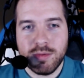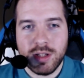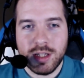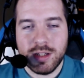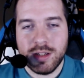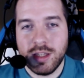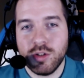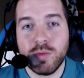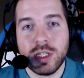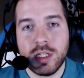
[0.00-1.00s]
Like he's
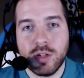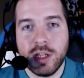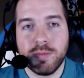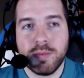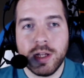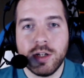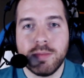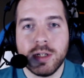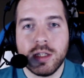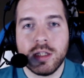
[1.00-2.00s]
obviously a great player,
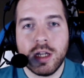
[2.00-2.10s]
but